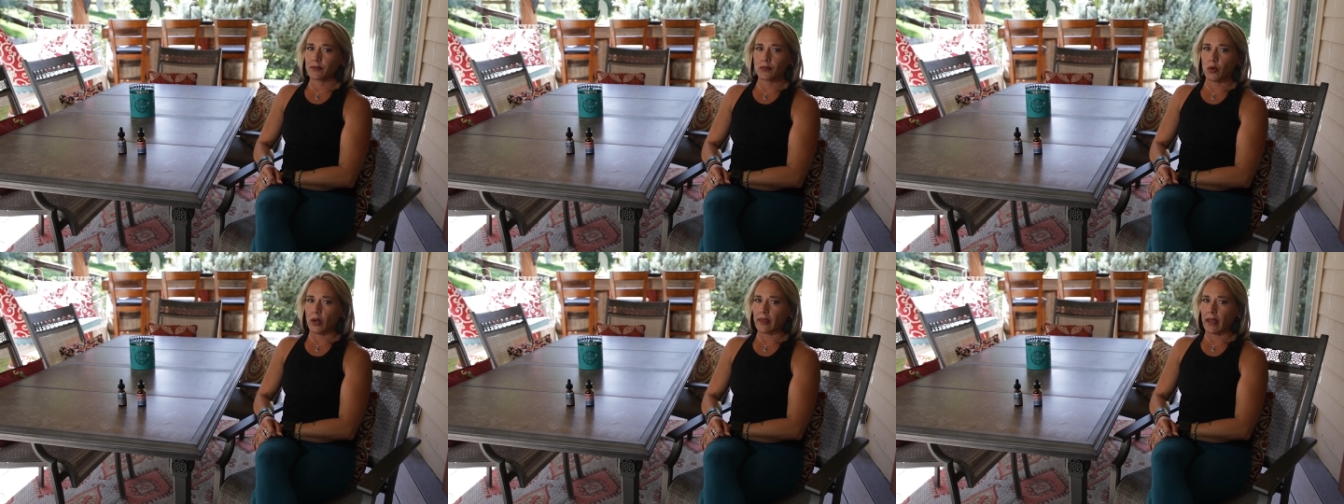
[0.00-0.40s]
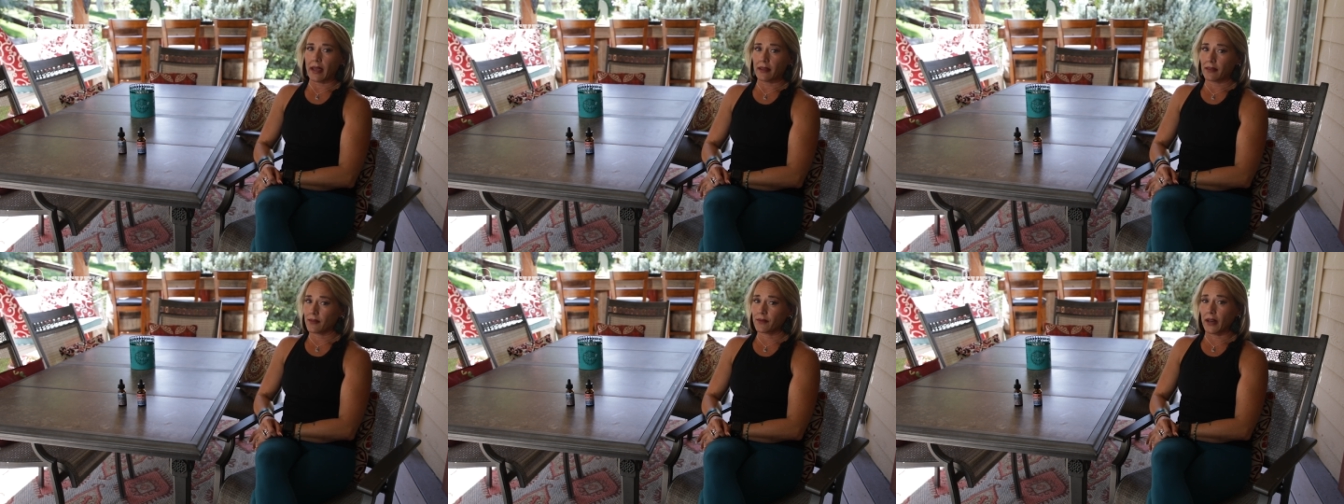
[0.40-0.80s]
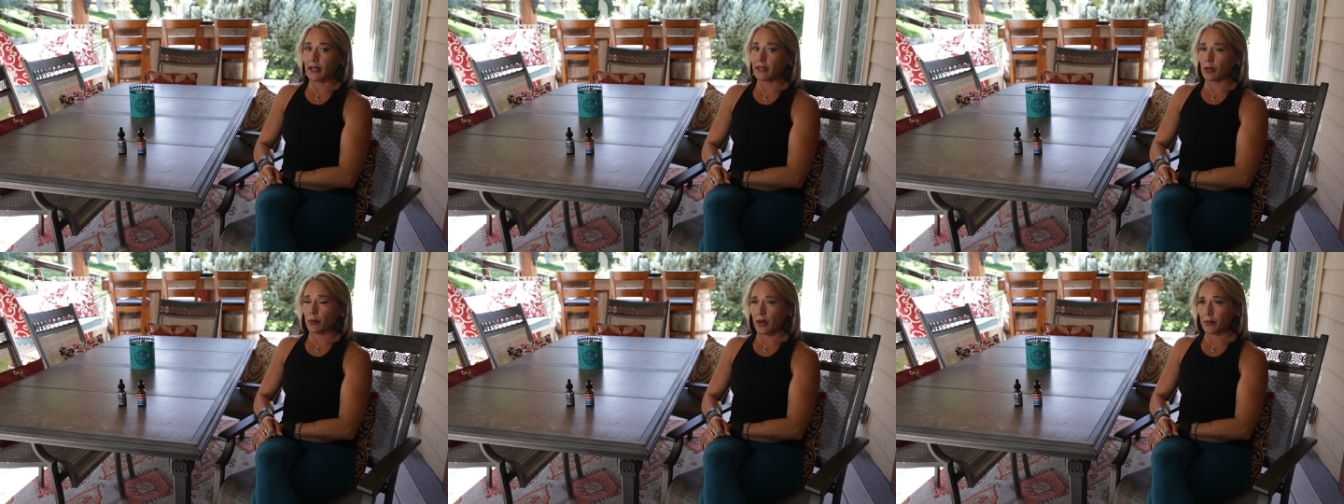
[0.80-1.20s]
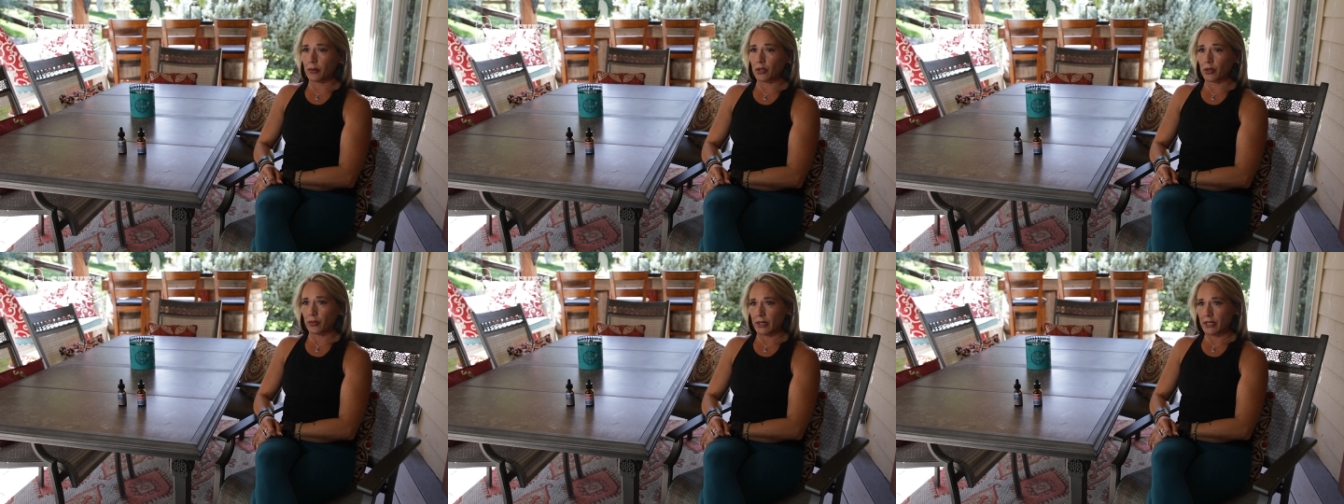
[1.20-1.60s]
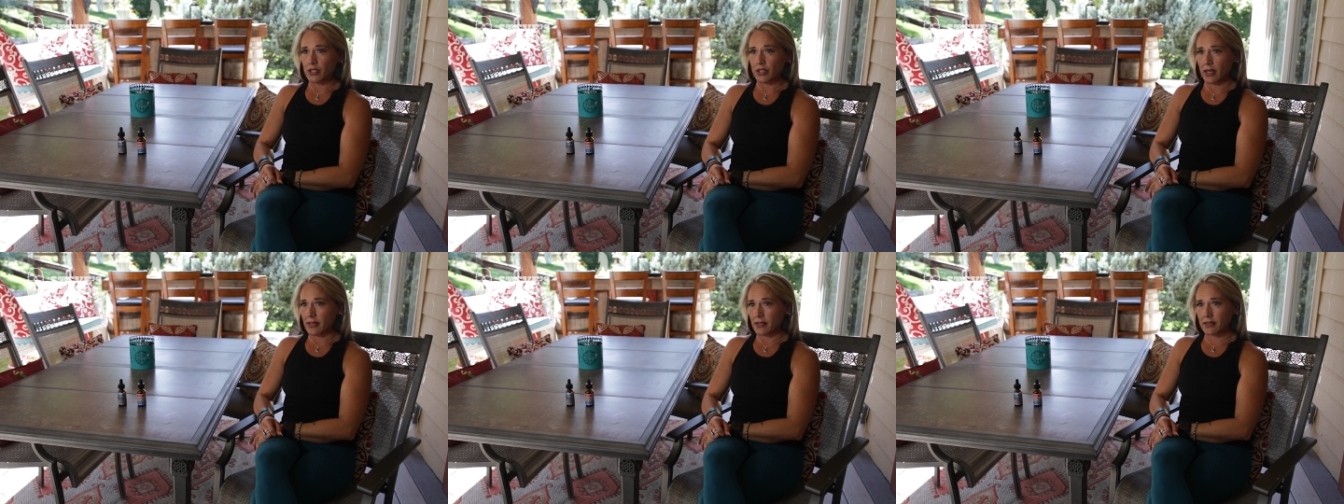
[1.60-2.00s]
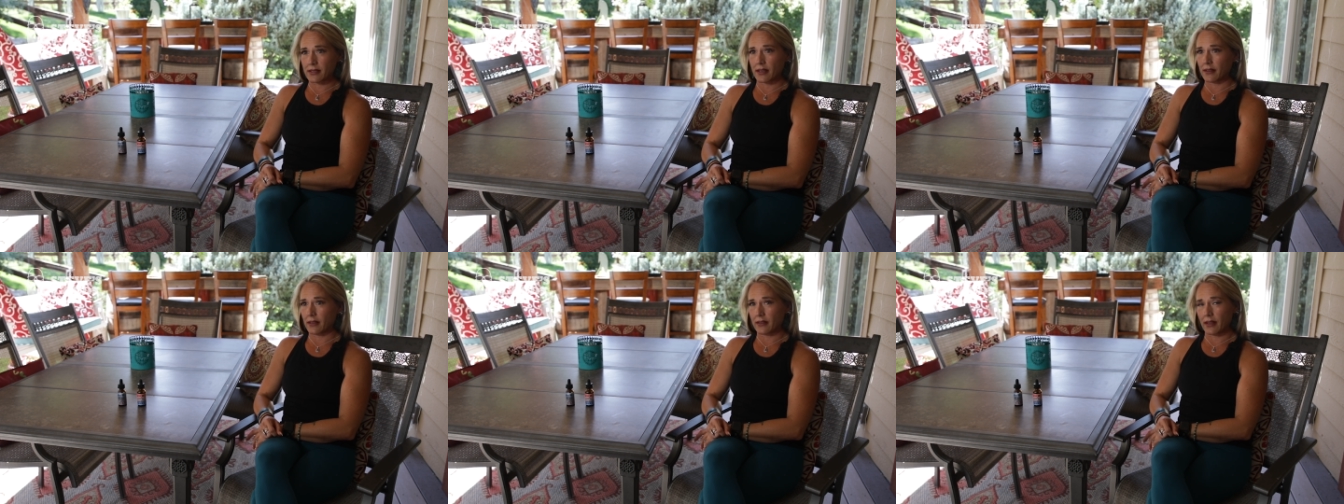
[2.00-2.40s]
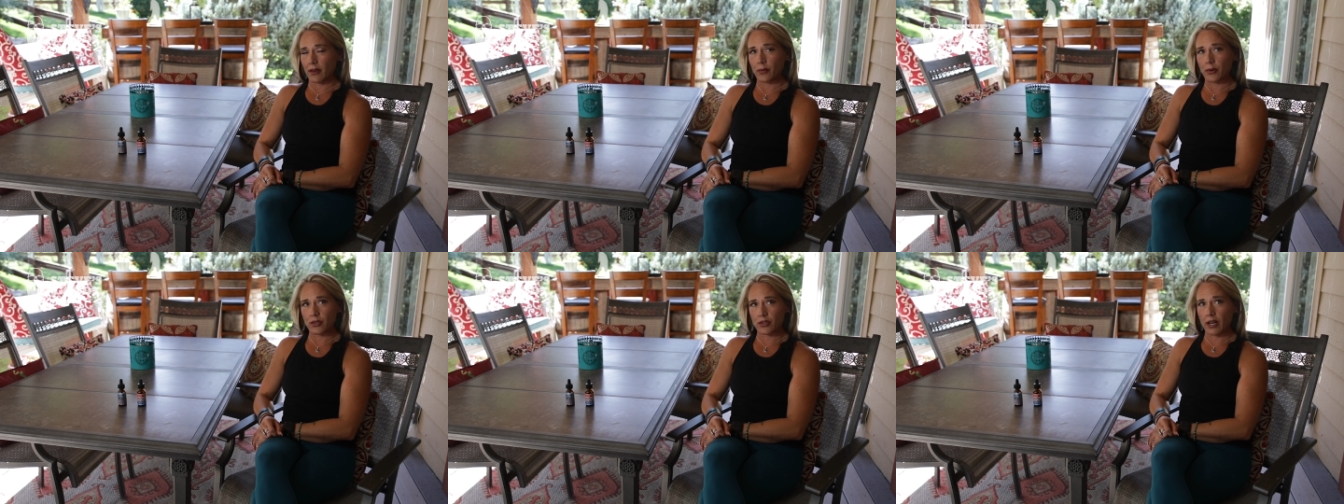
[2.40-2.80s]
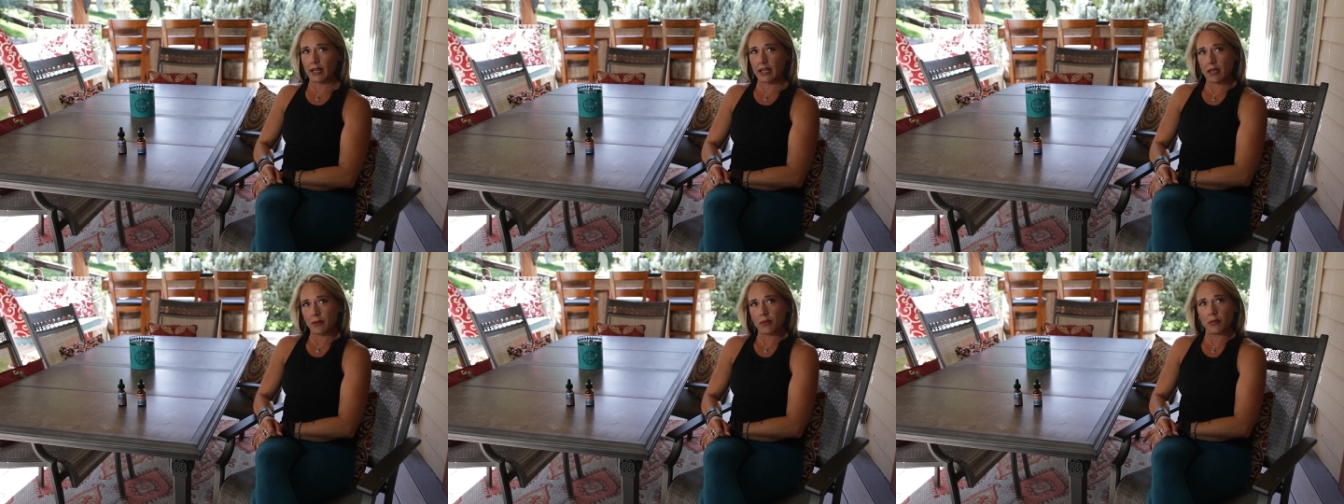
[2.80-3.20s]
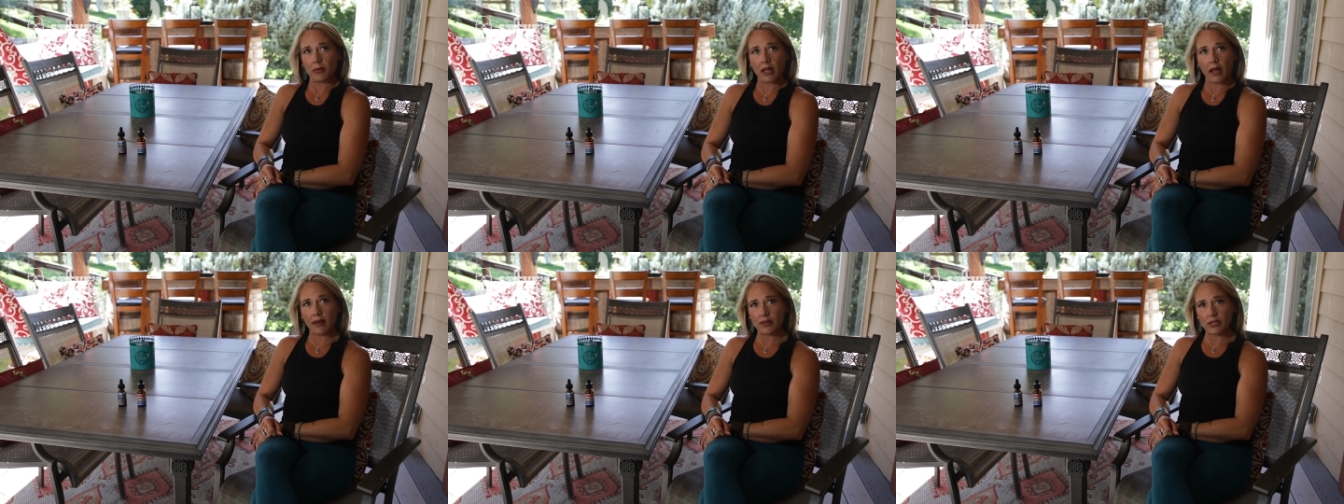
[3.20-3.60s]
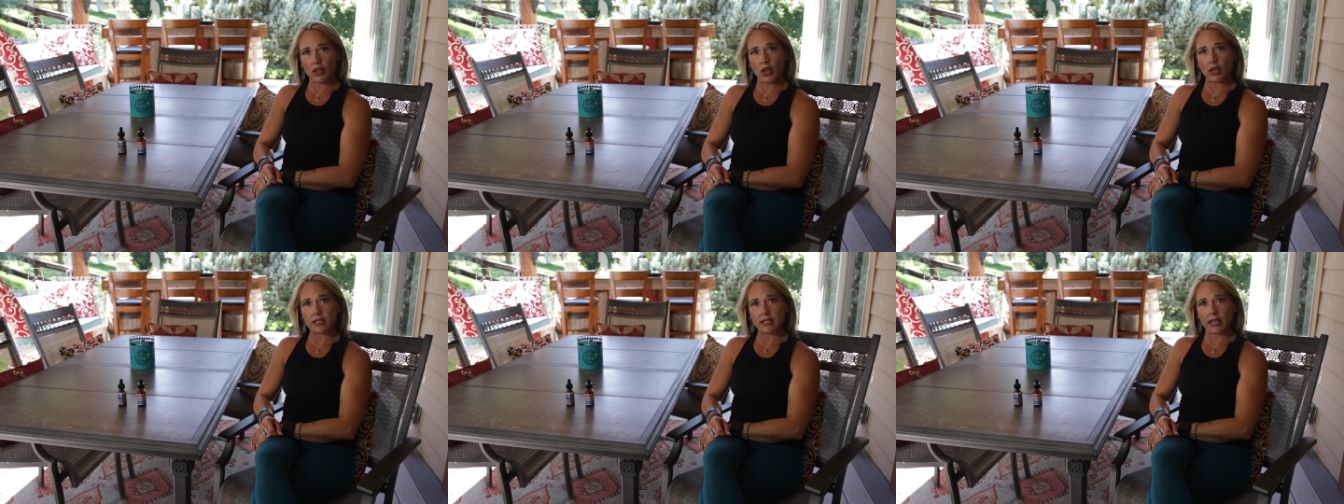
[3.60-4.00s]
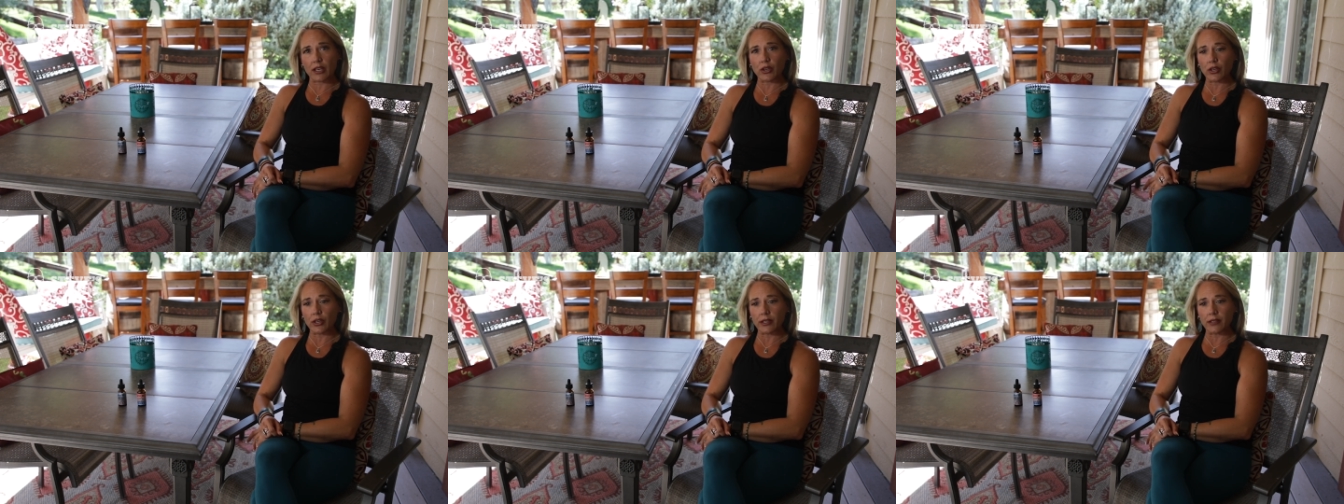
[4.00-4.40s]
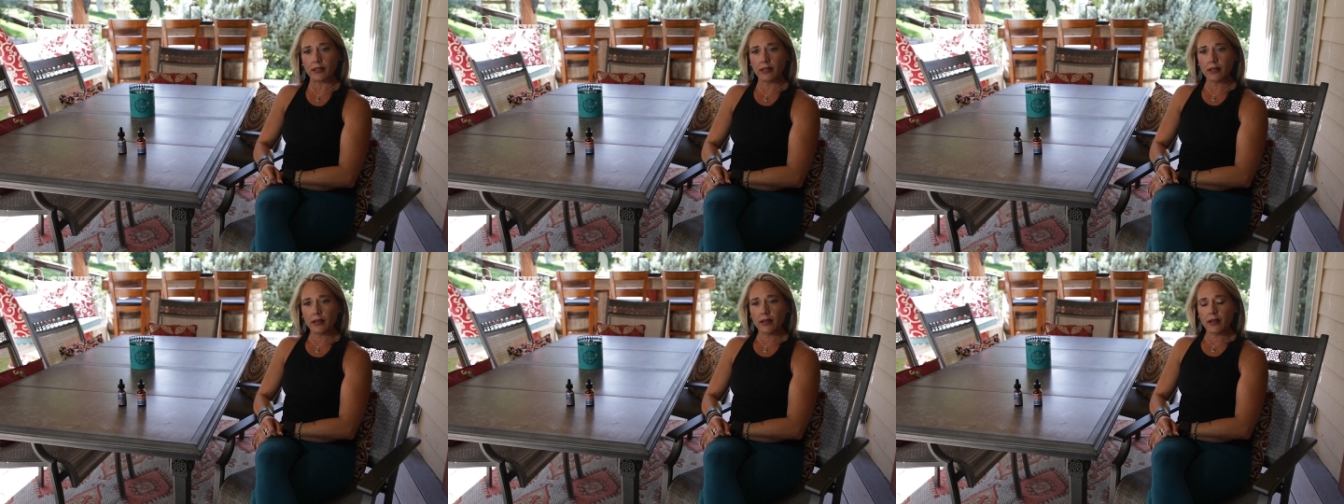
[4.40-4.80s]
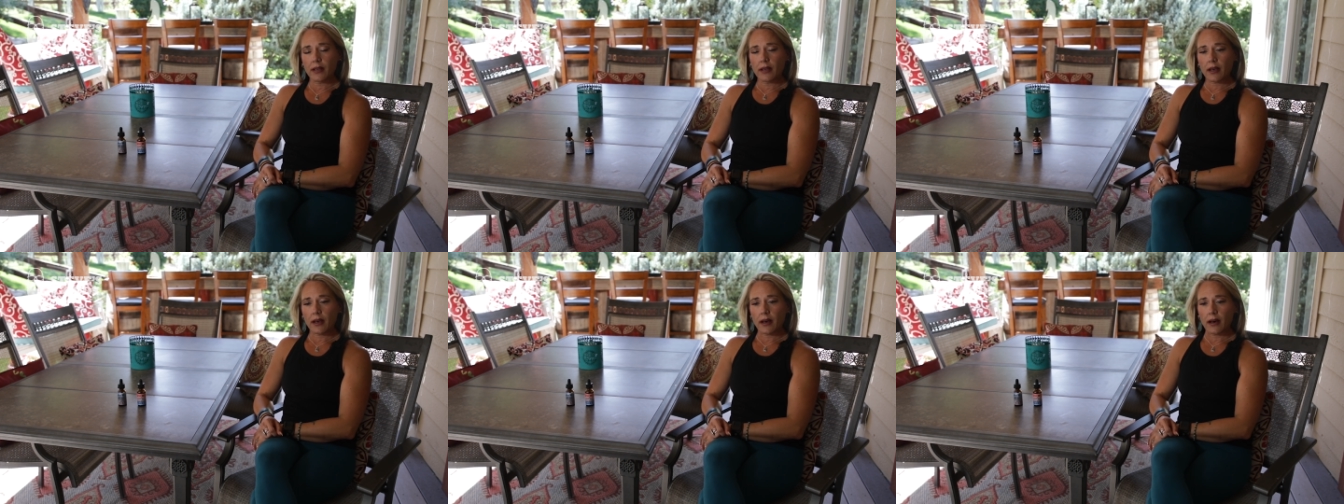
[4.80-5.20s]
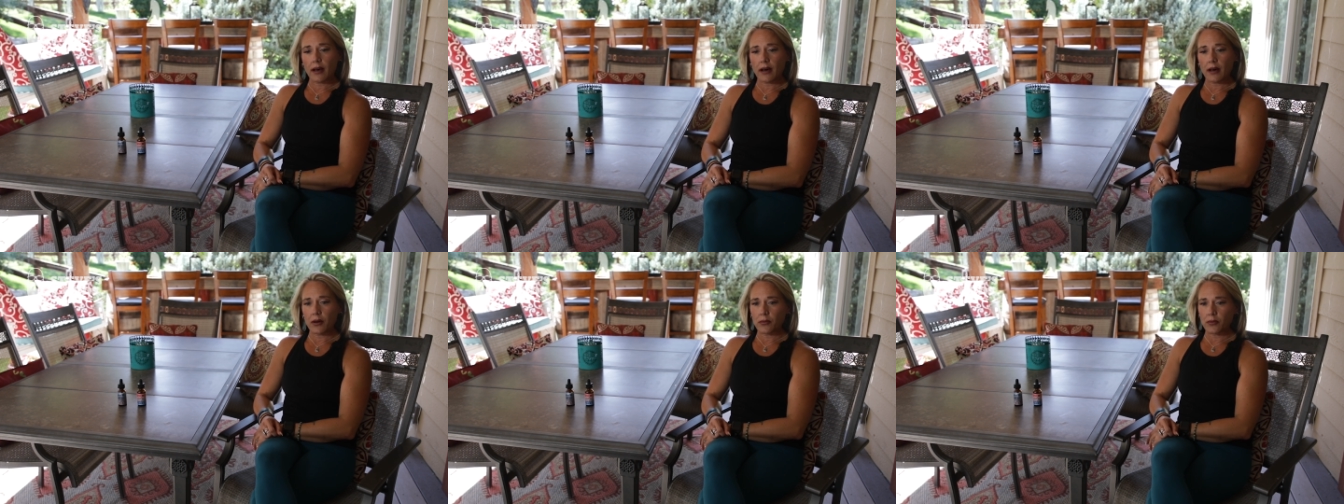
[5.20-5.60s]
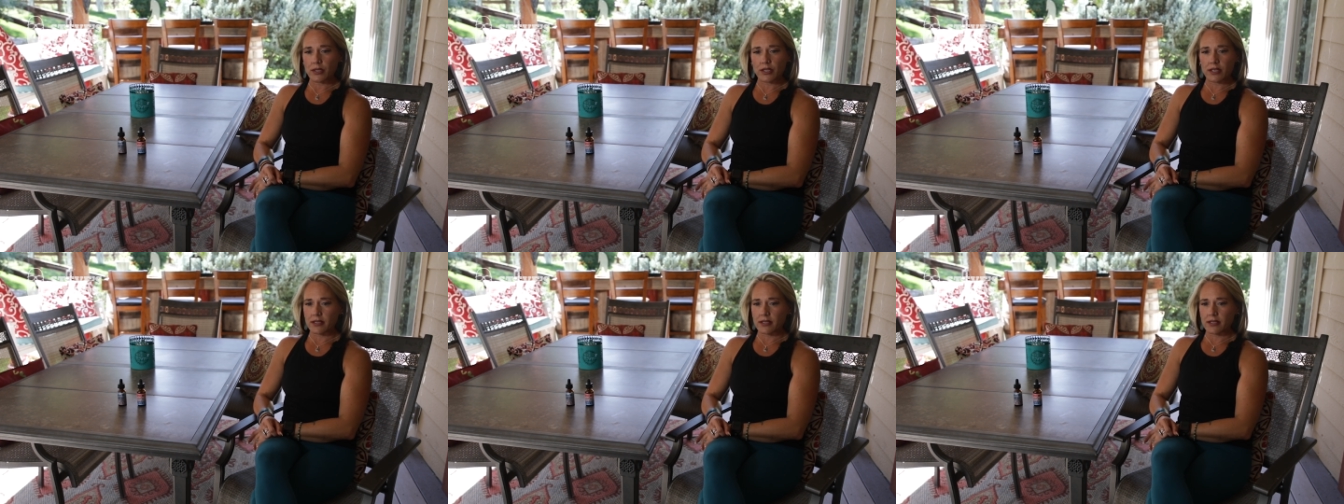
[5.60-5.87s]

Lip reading: When they finally were able to reach us, said that they would try to keep him alive as long as they could, which